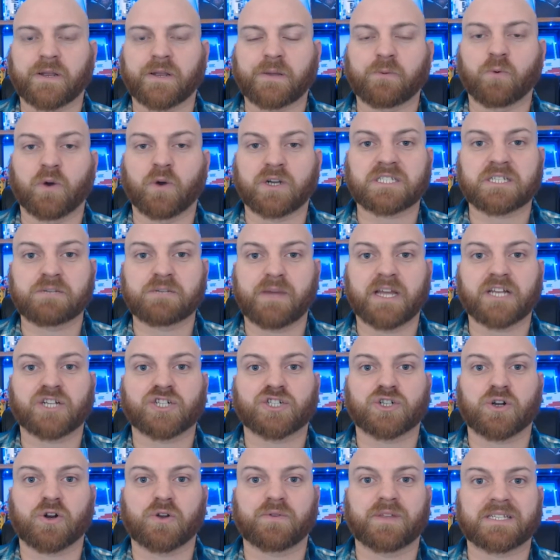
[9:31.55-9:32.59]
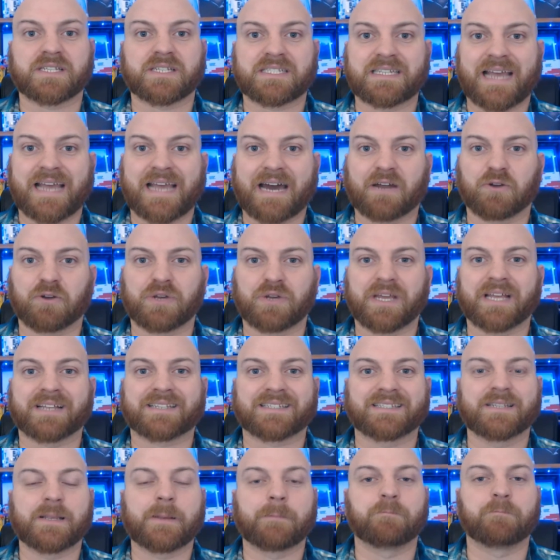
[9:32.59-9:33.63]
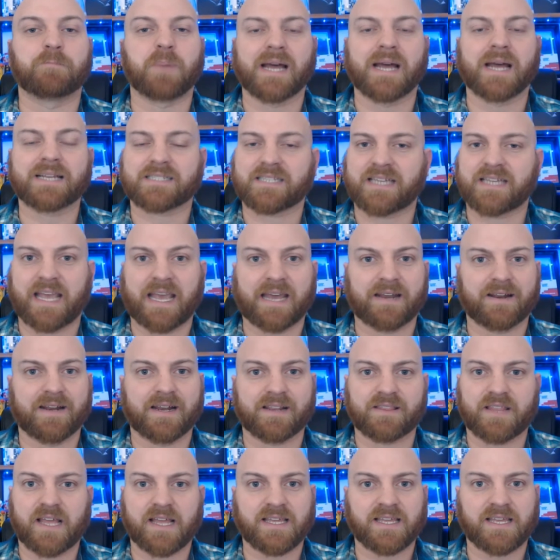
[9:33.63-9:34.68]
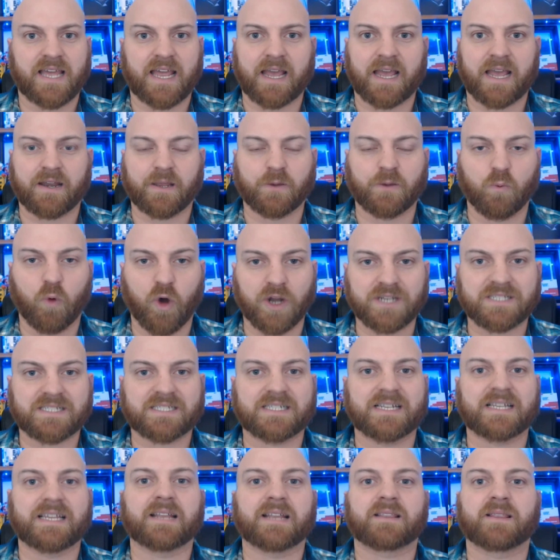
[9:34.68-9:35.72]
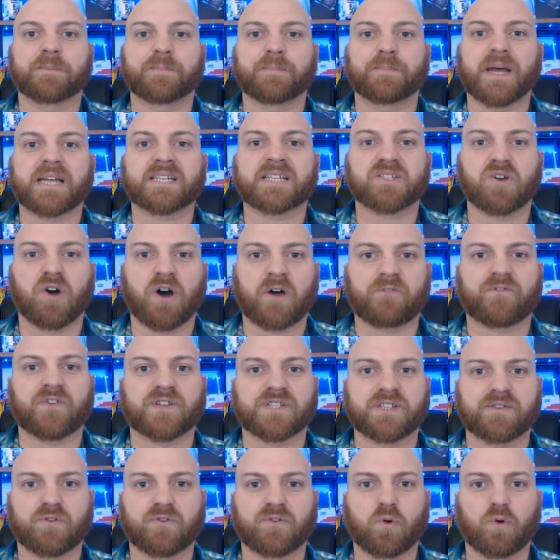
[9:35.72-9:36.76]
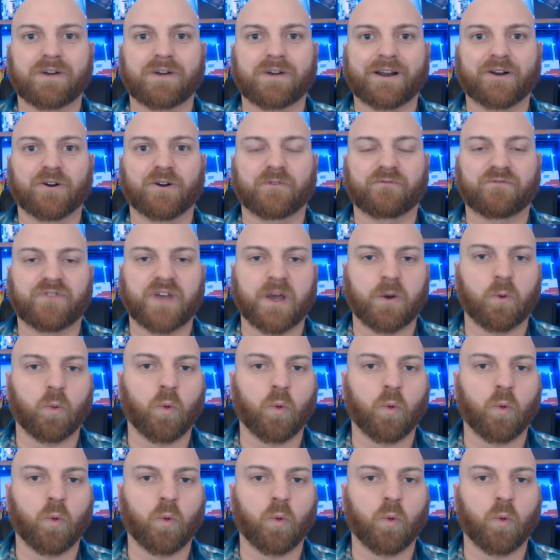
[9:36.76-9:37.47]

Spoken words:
He wants to make sure that Seattle gets the best candidate they can. He wants to get the best offensive coordinator to fit